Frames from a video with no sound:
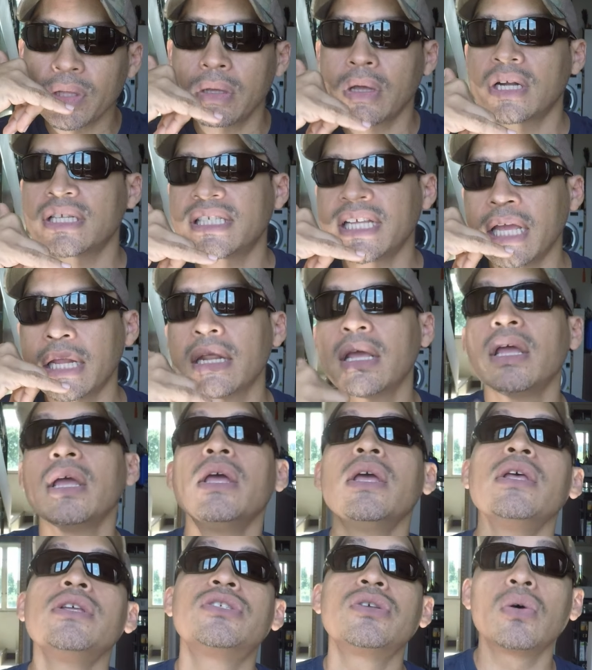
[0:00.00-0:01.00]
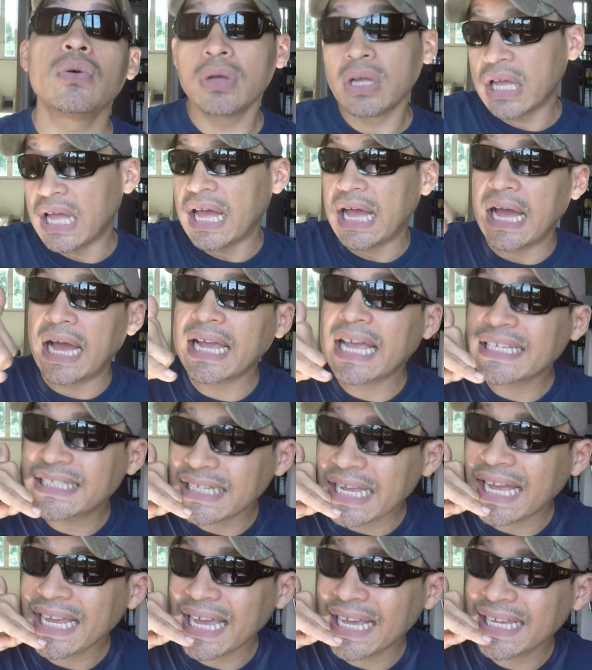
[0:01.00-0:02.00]
You understand? So I
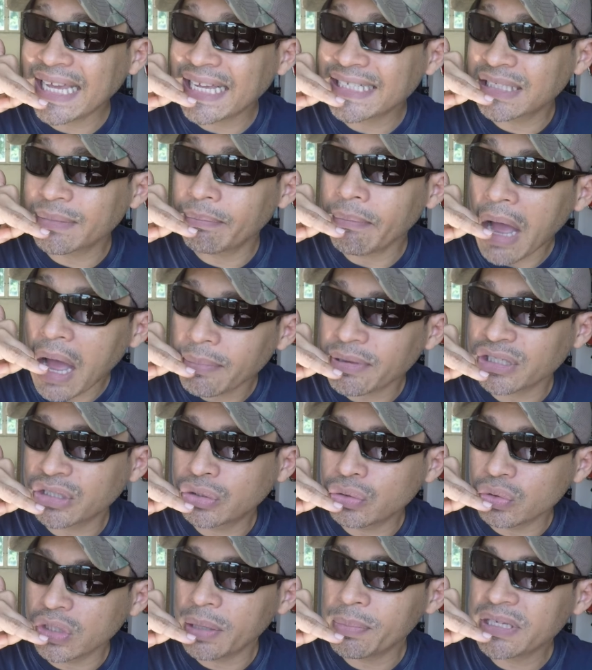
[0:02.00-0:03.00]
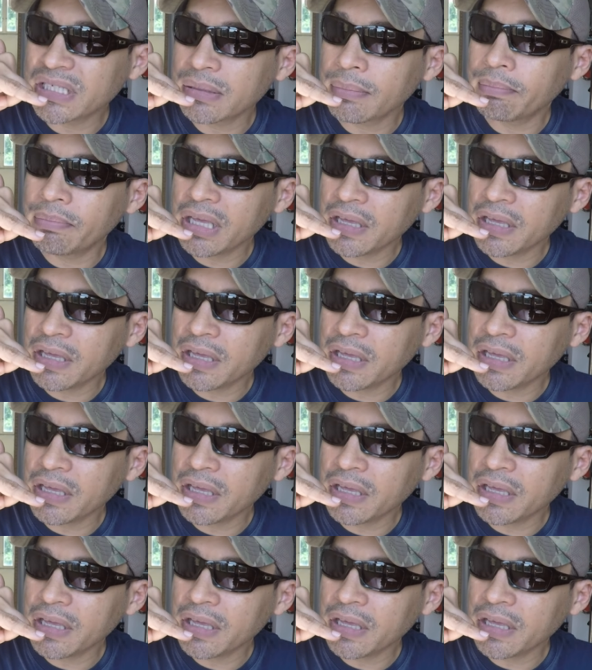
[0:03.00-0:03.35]
guess I gotta get some bombers too. Give me some